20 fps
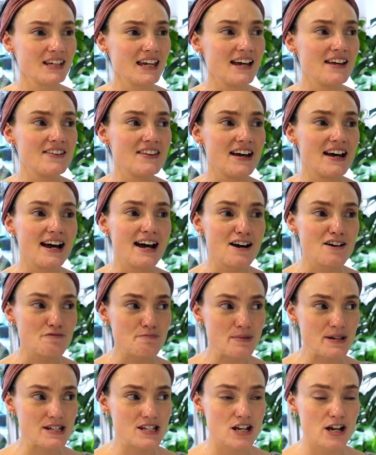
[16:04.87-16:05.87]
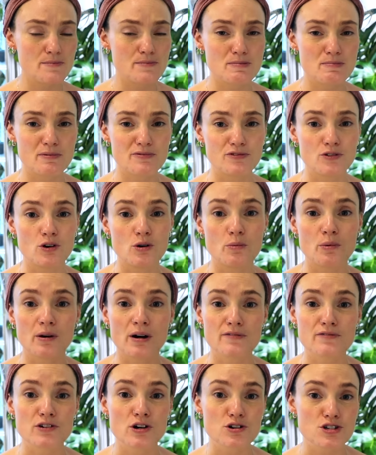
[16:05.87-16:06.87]
And there have been times before where
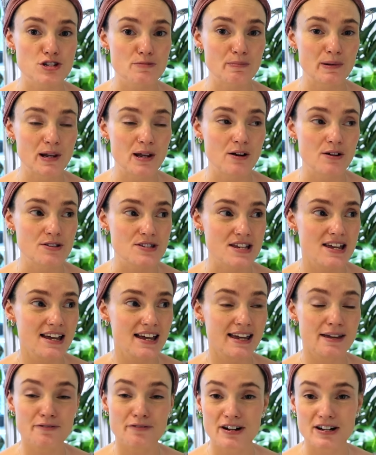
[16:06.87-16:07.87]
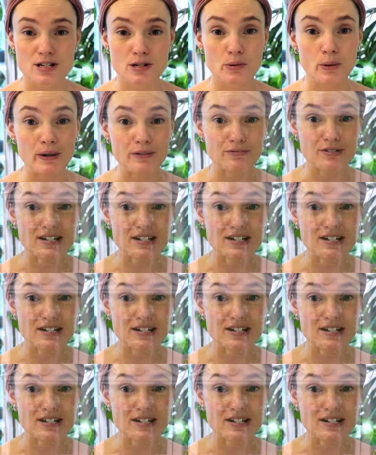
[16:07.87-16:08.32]
I've got a plant, in fact, quite